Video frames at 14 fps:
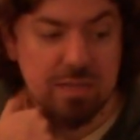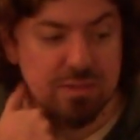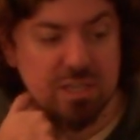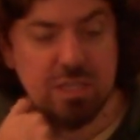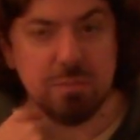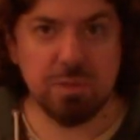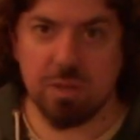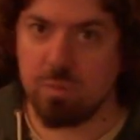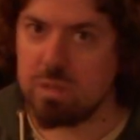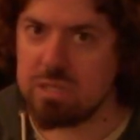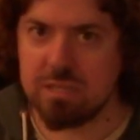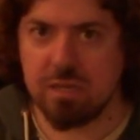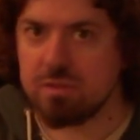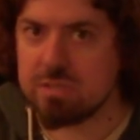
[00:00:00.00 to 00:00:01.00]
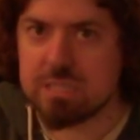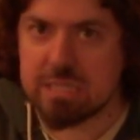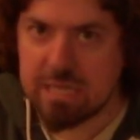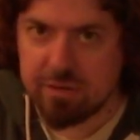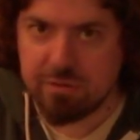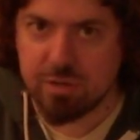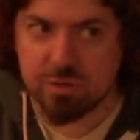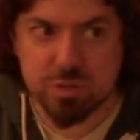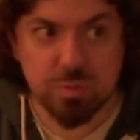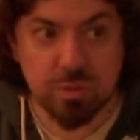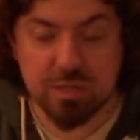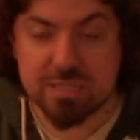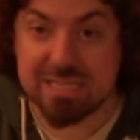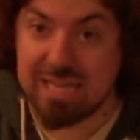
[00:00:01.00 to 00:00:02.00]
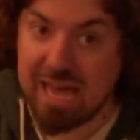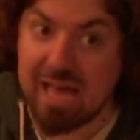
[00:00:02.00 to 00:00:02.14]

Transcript: then you play one of the other scenarios where it's the